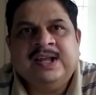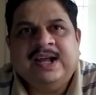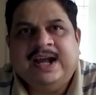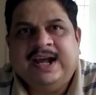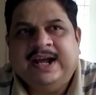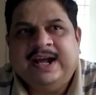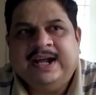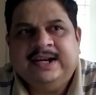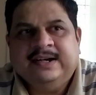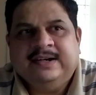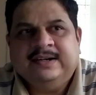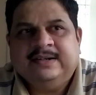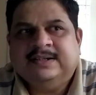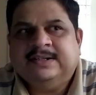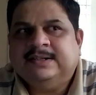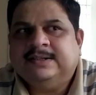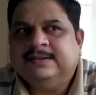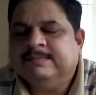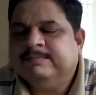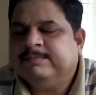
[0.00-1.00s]
and
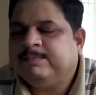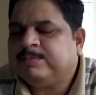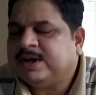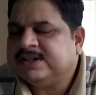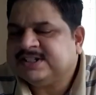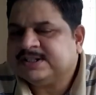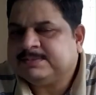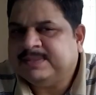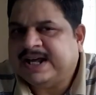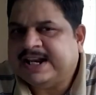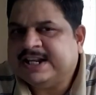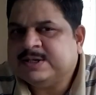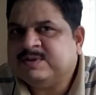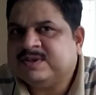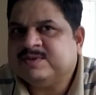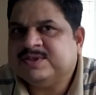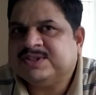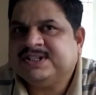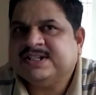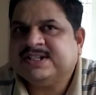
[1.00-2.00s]
project management
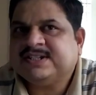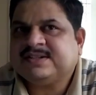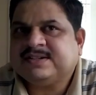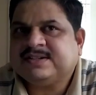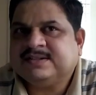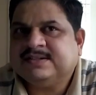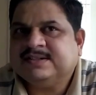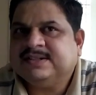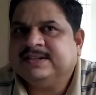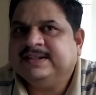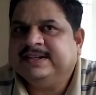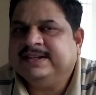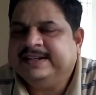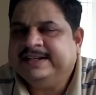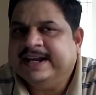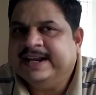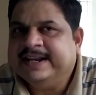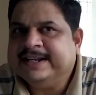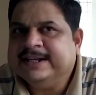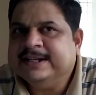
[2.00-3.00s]
was just
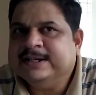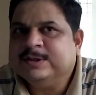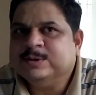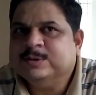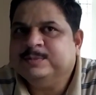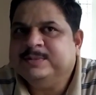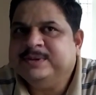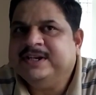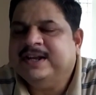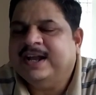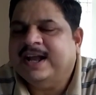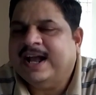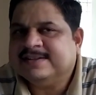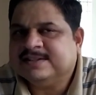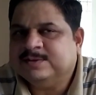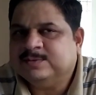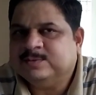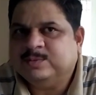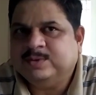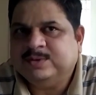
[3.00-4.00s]
getting into me as
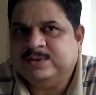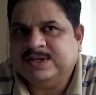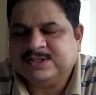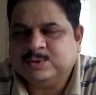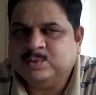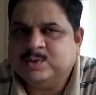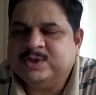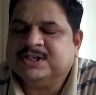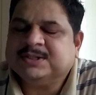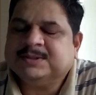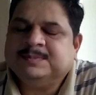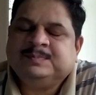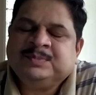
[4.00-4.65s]
a work.